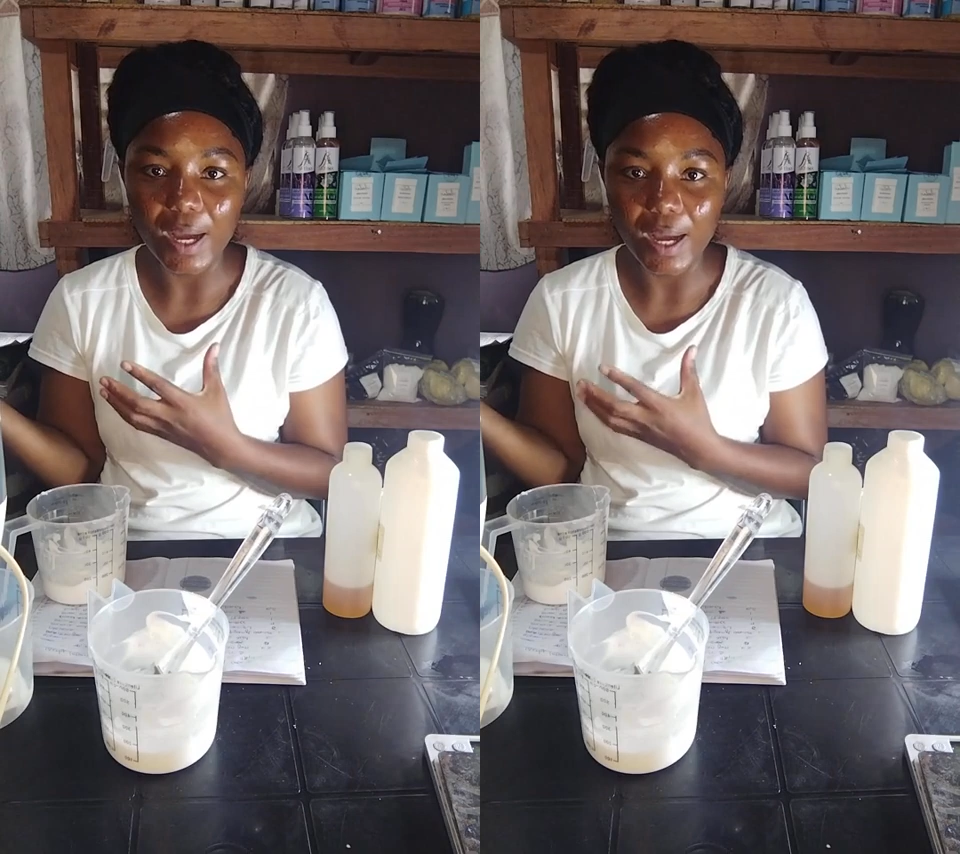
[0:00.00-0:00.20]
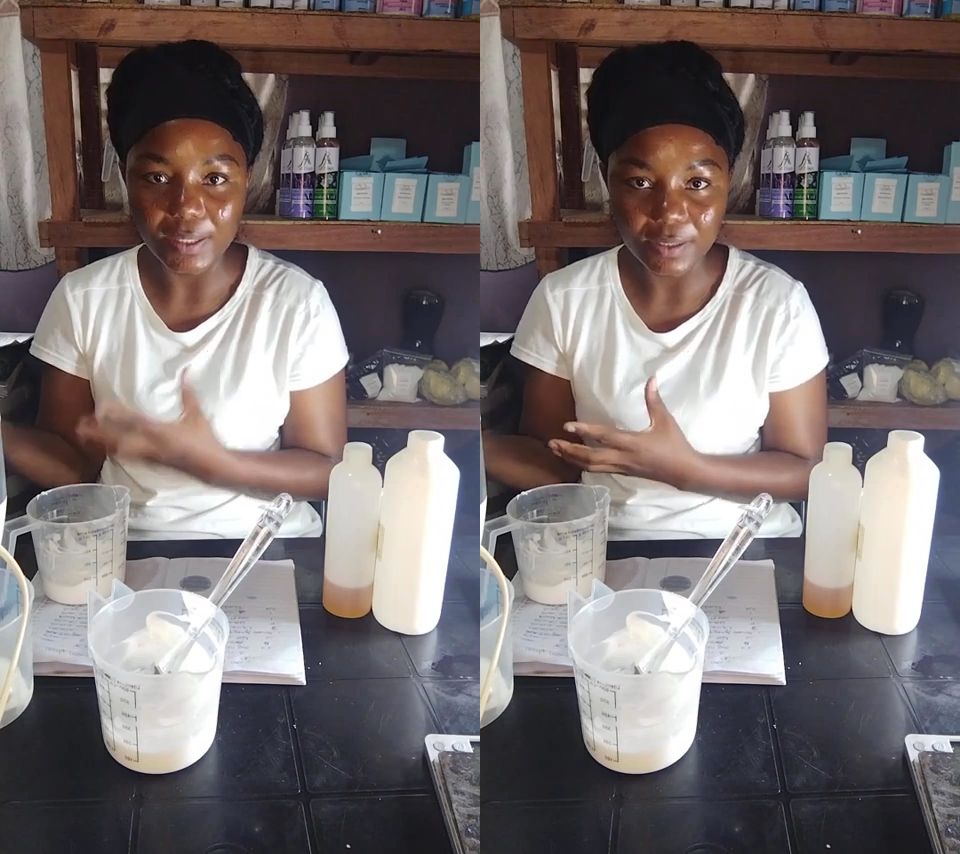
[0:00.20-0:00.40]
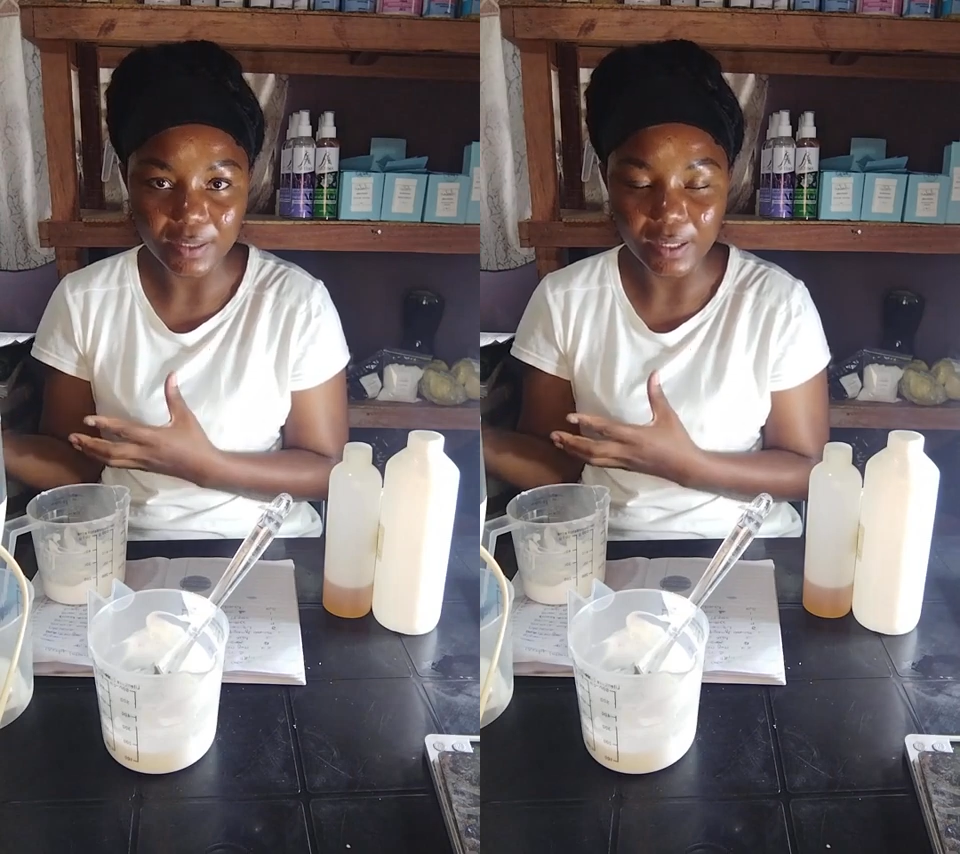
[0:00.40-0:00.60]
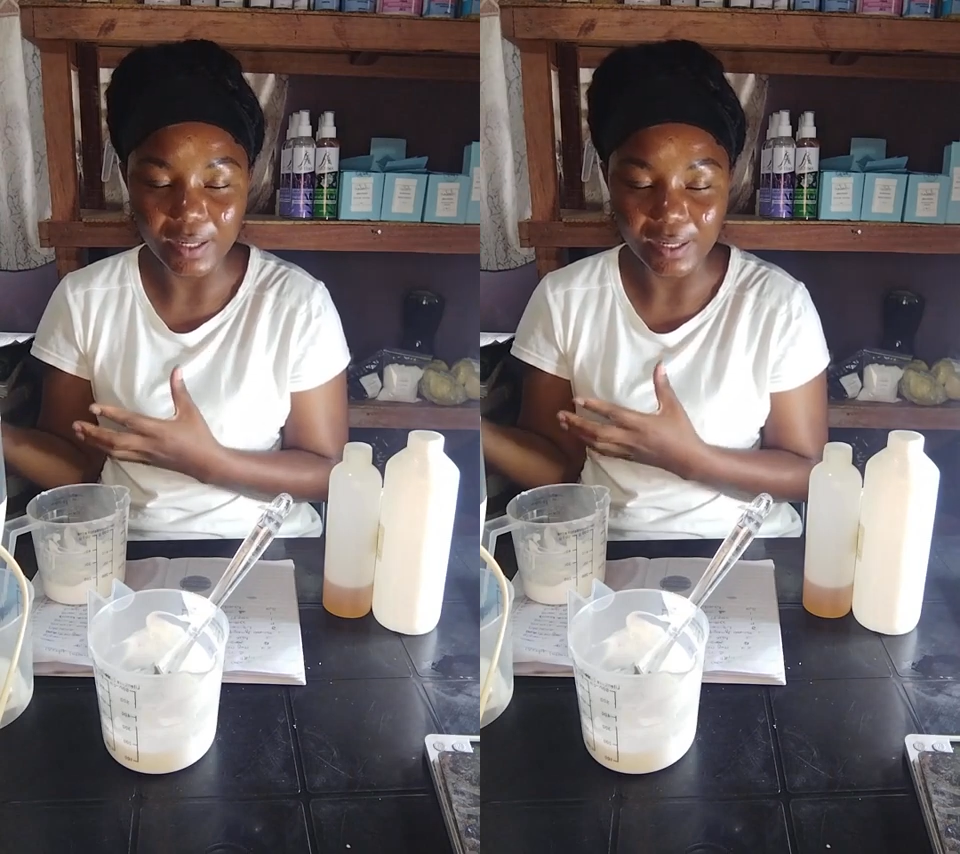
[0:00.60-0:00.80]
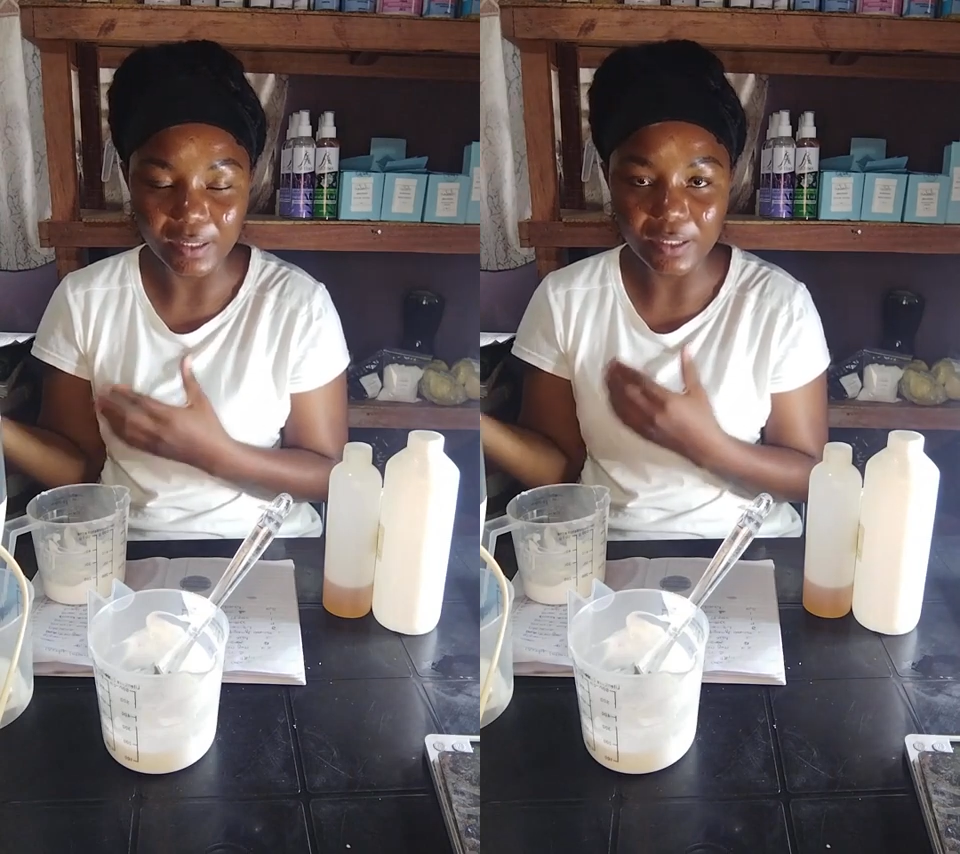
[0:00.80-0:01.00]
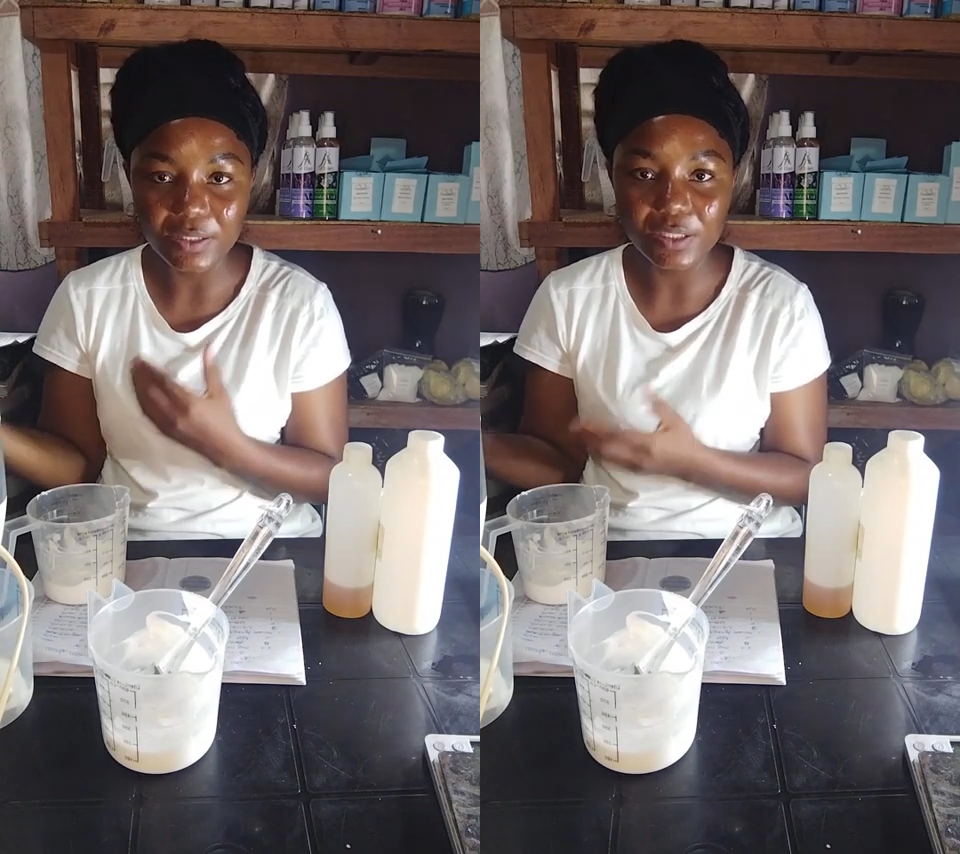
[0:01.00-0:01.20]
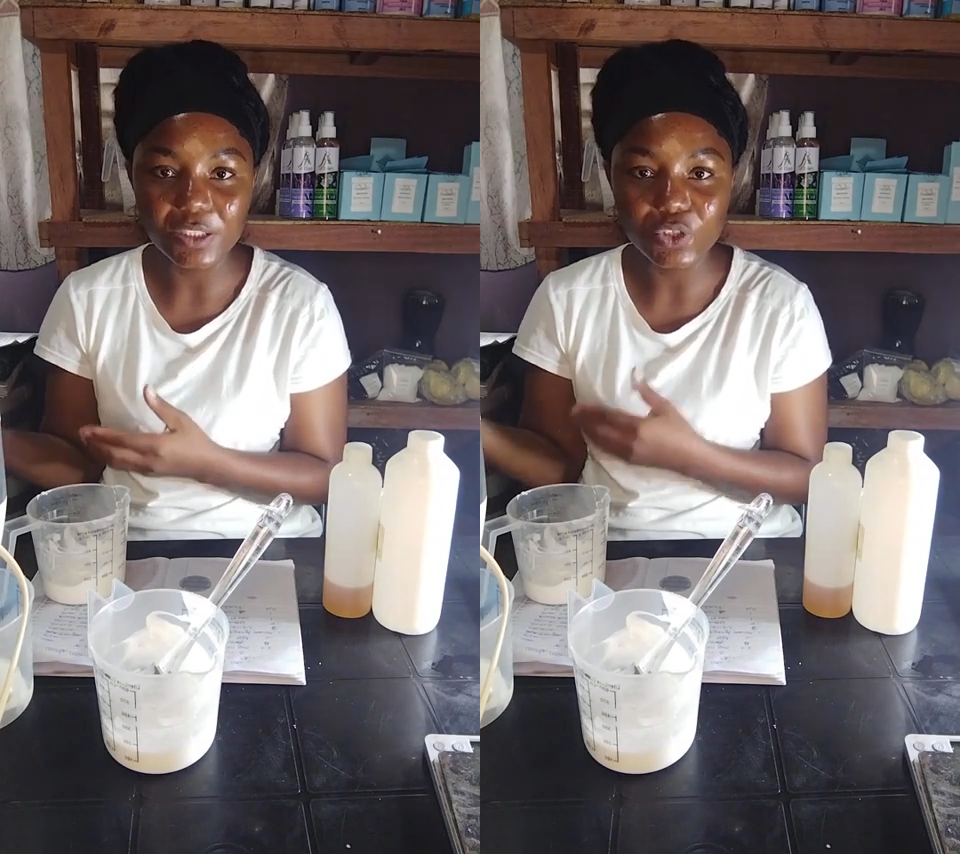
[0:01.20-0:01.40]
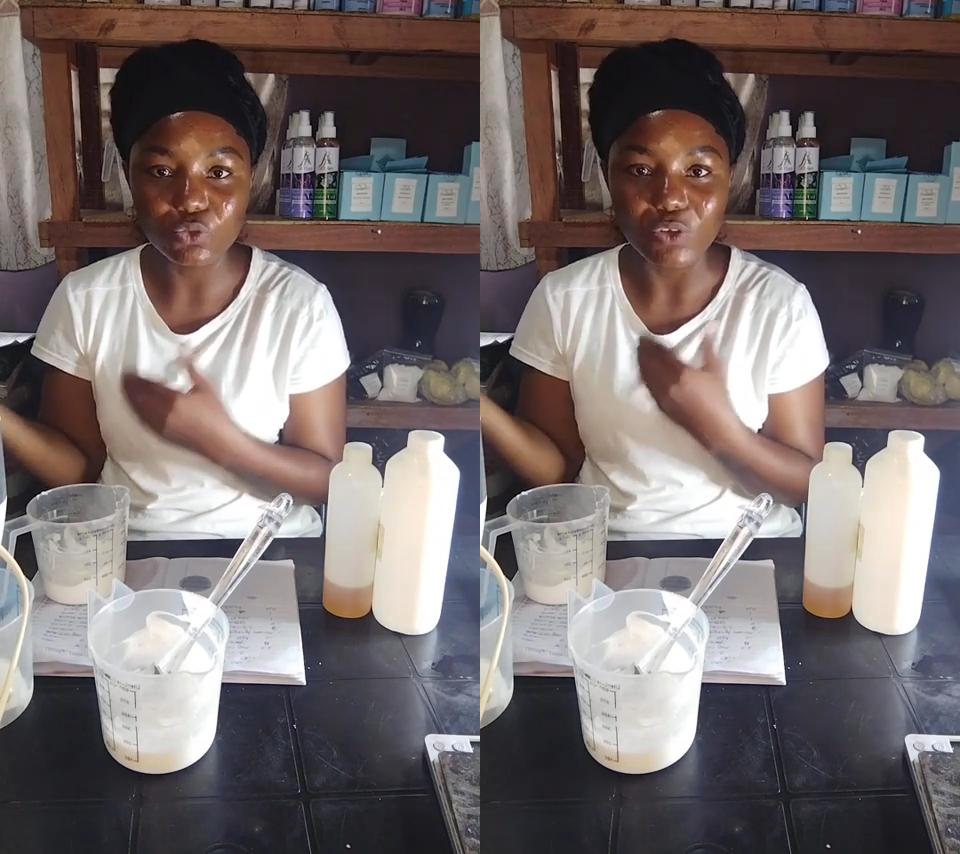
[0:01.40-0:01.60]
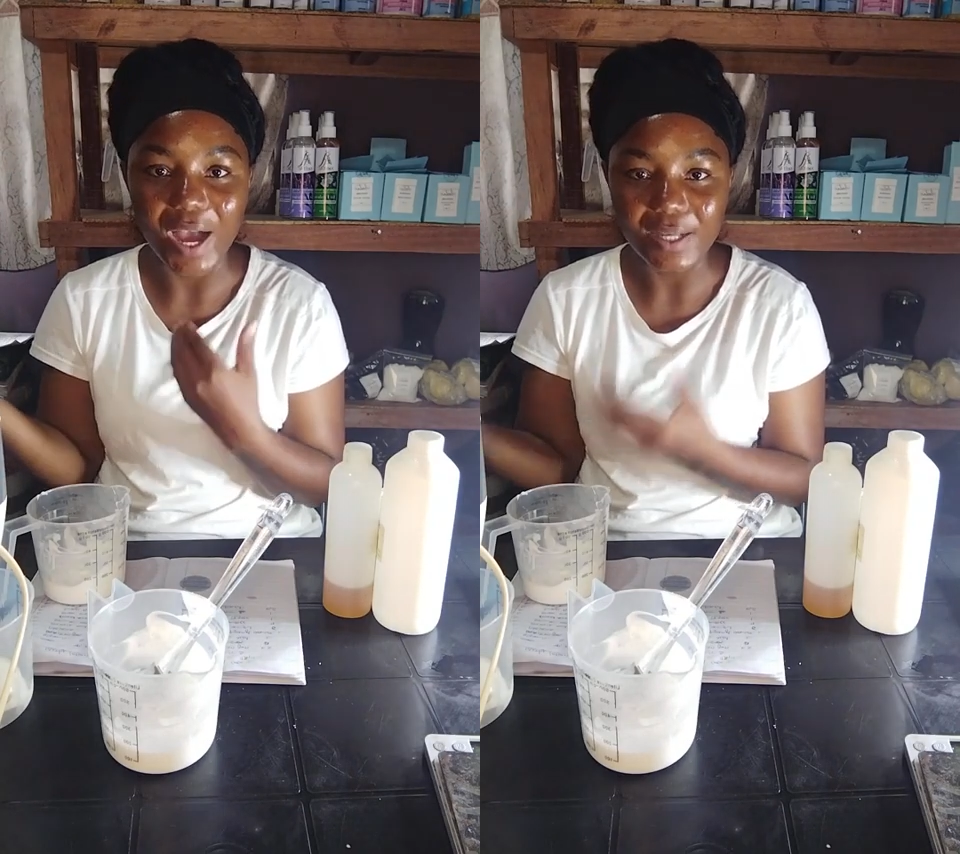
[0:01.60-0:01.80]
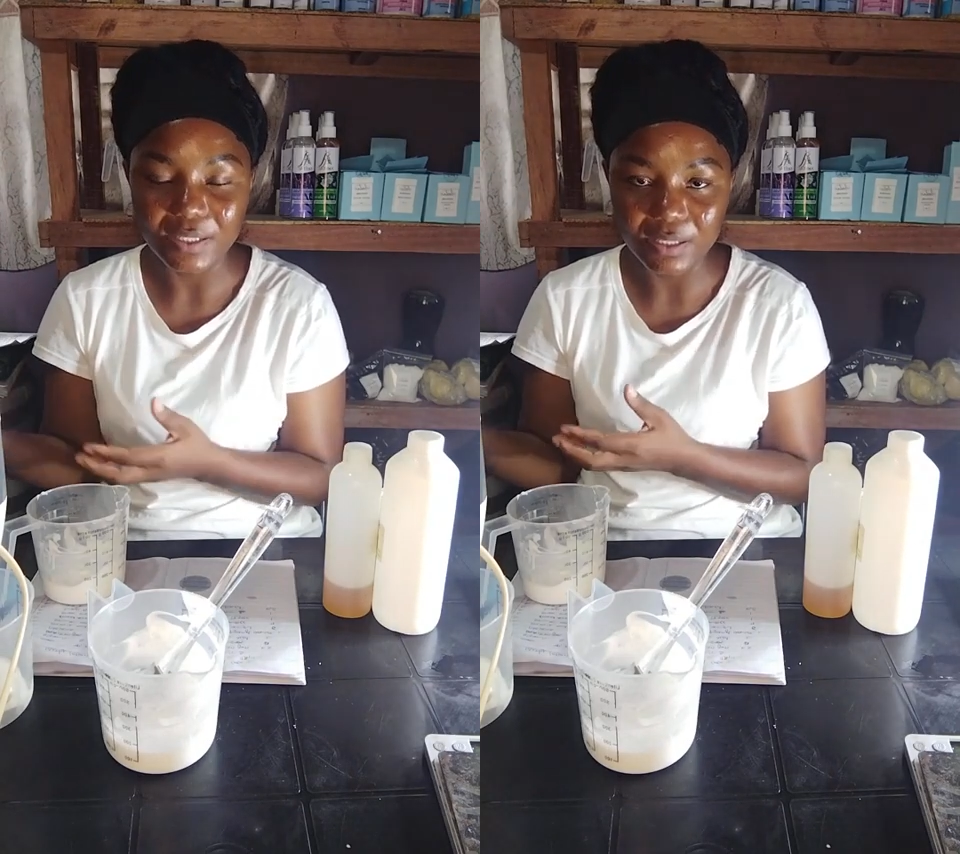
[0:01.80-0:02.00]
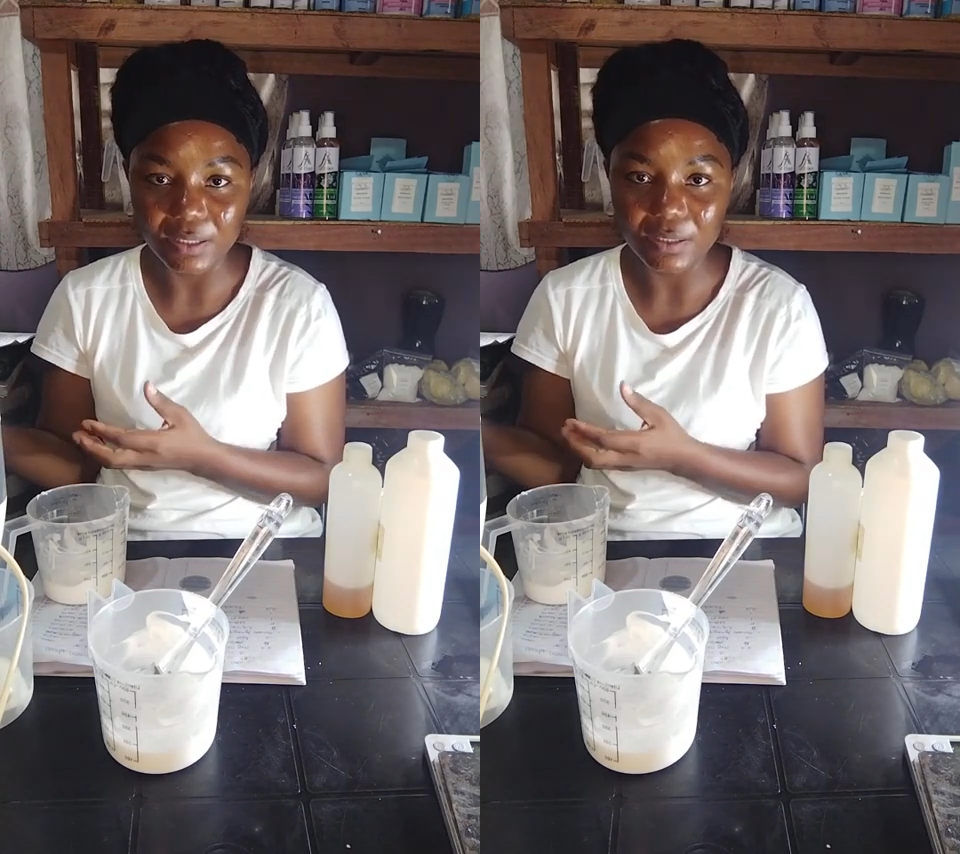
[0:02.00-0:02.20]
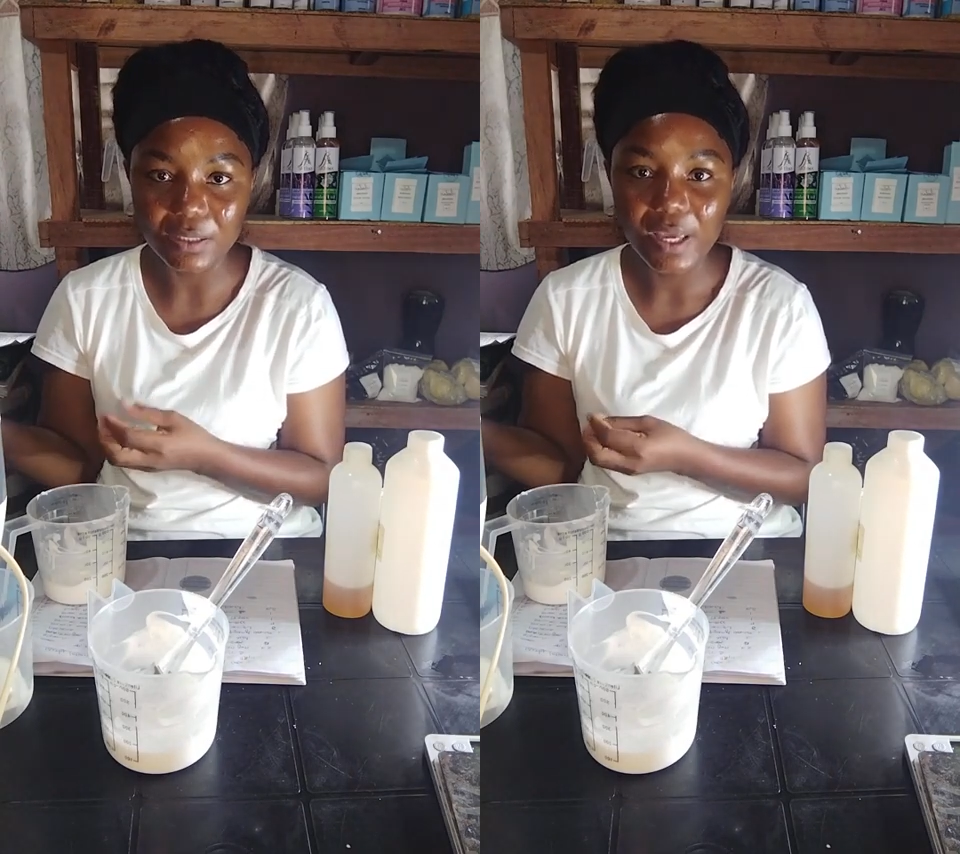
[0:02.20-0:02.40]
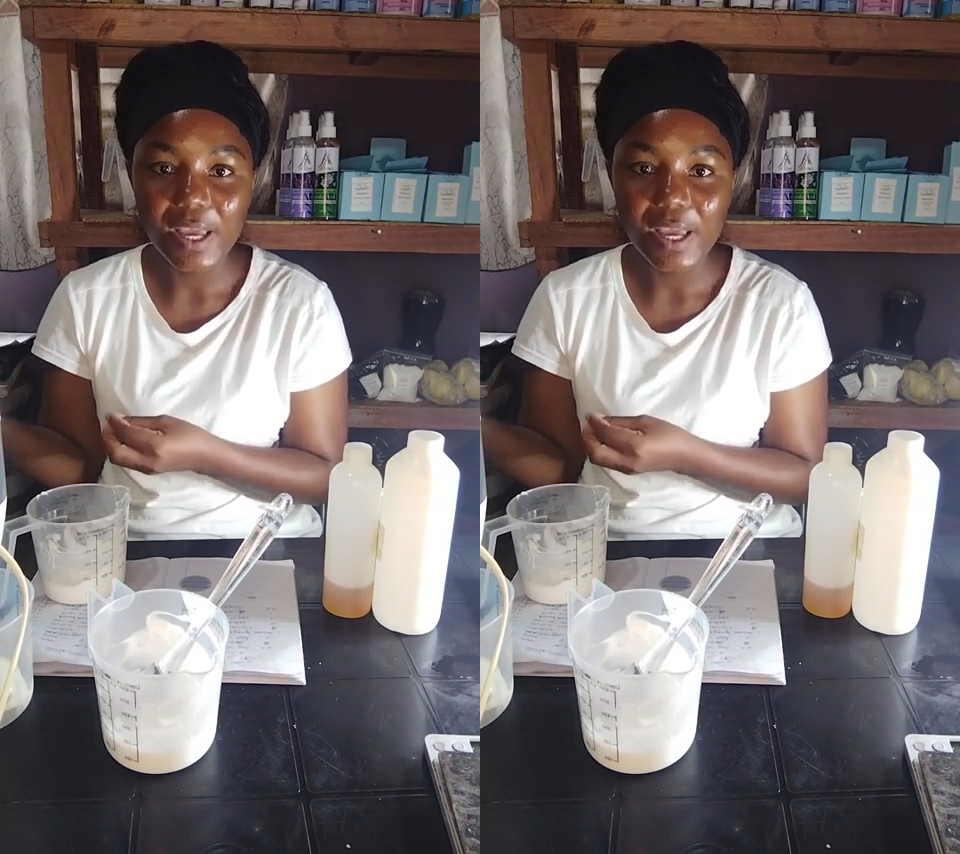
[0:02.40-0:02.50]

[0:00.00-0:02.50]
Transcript: as like easily to access